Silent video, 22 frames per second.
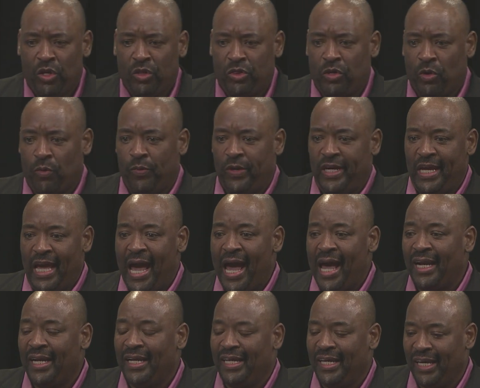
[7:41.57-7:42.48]
the
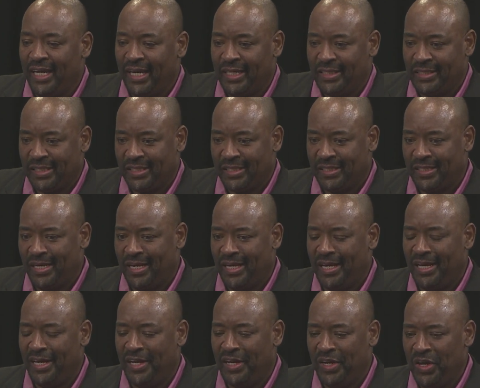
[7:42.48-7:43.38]
reality is,
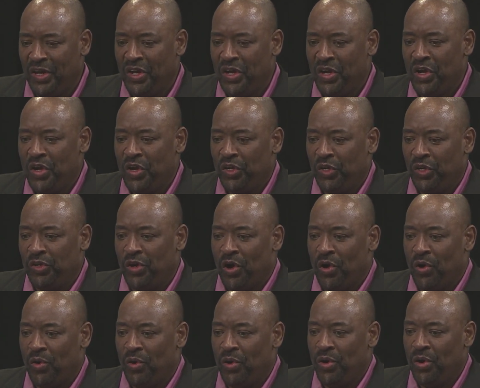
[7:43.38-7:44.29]
you
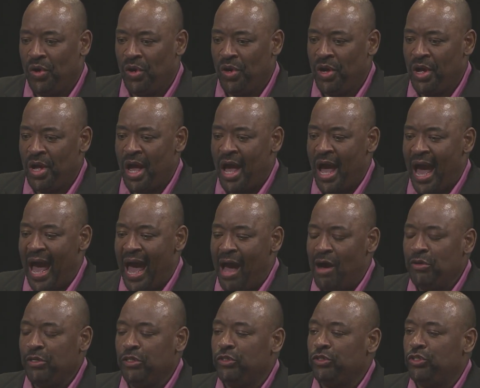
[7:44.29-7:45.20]
know,
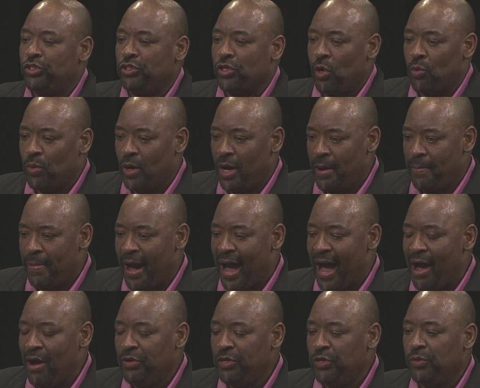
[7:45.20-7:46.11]
how you show up,
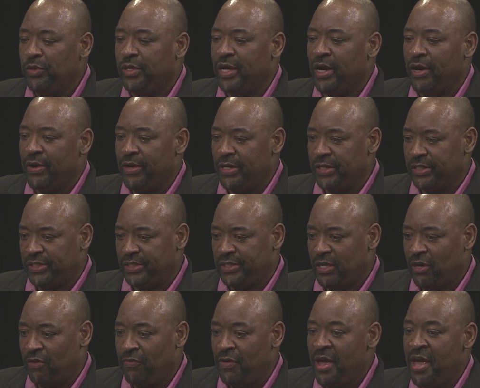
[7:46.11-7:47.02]
how you carry
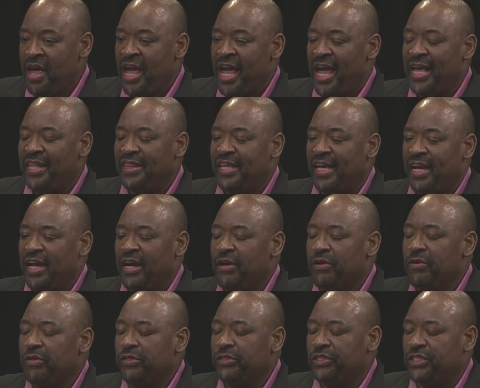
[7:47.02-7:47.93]
yourself, and the
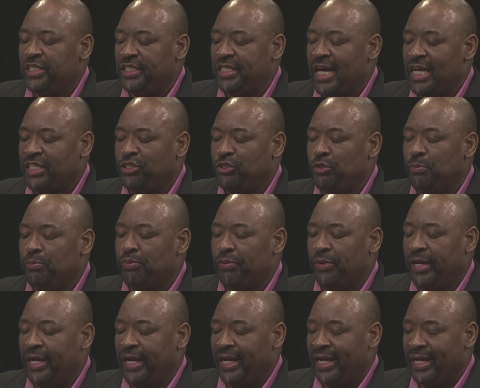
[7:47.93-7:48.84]
energy that you
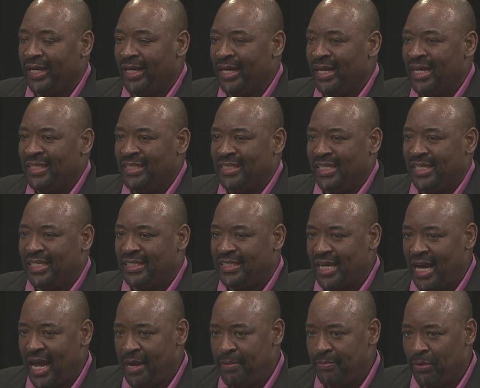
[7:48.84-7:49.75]
bring to the
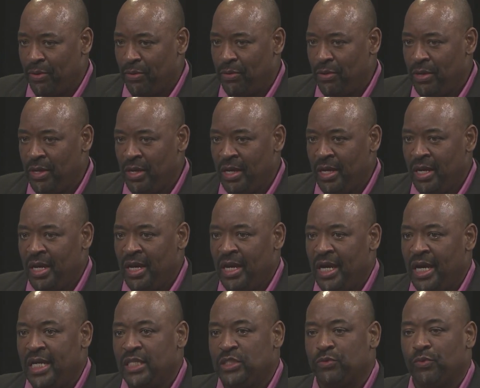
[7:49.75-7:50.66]
table
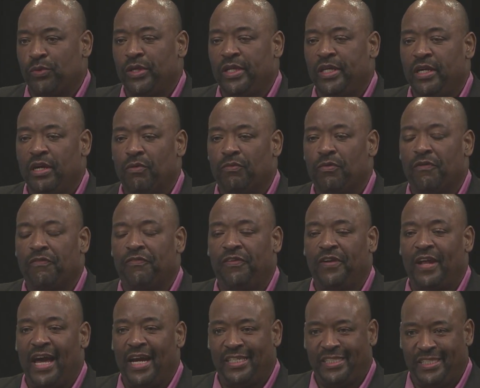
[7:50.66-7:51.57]
is really a
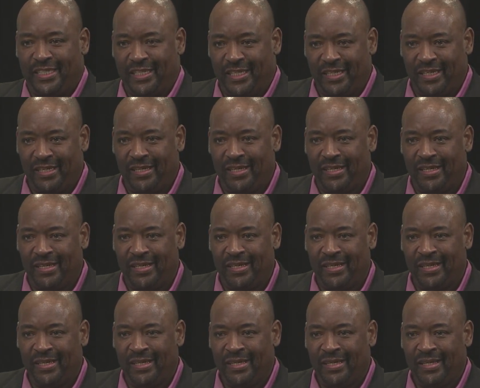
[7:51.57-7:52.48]
reflection
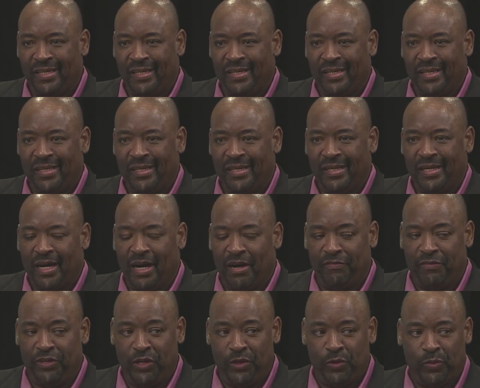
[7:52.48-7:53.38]

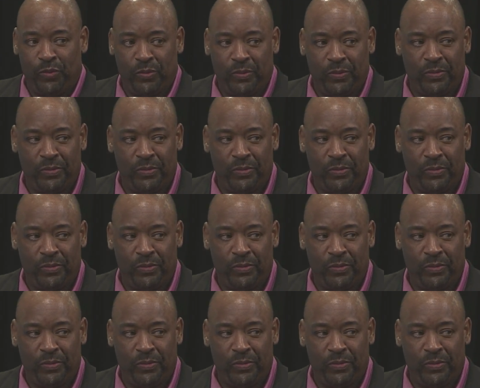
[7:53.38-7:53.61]
of you.